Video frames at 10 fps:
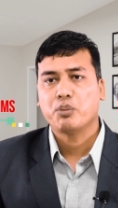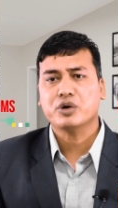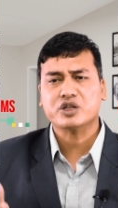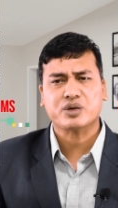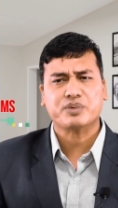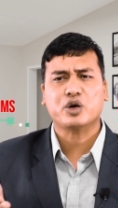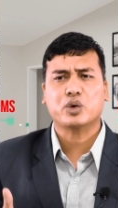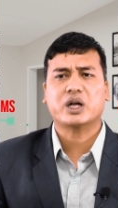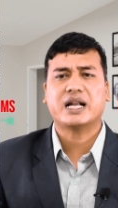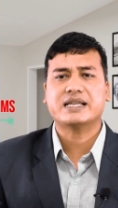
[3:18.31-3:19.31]
Most of the
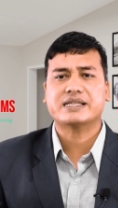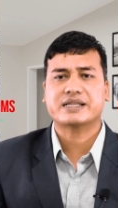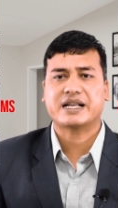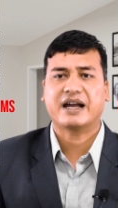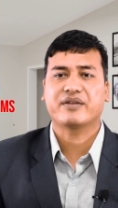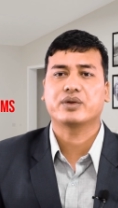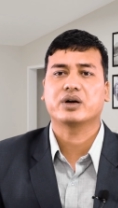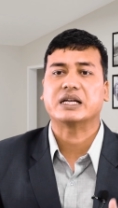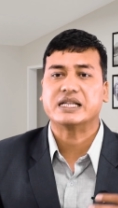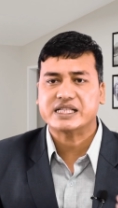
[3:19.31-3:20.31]
organizations have
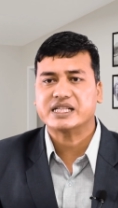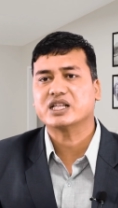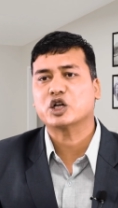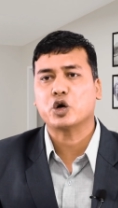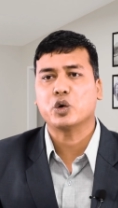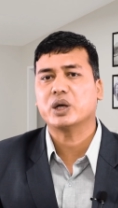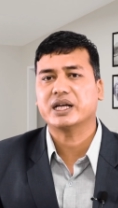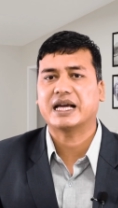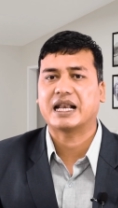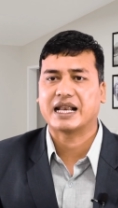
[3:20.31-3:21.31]
the heating,
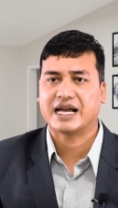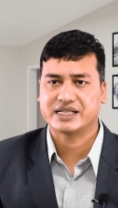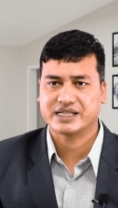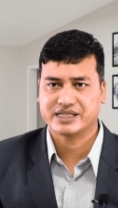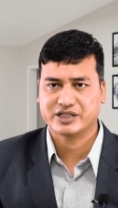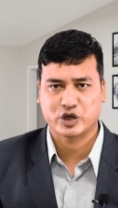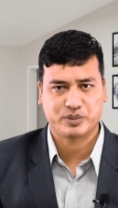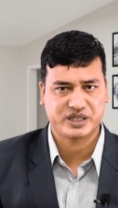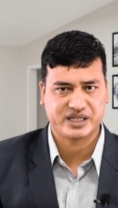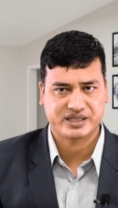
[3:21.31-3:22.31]
cooling, and lightening
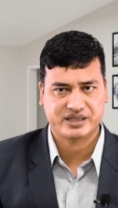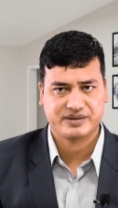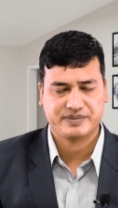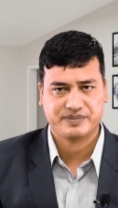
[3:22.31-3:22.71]
services.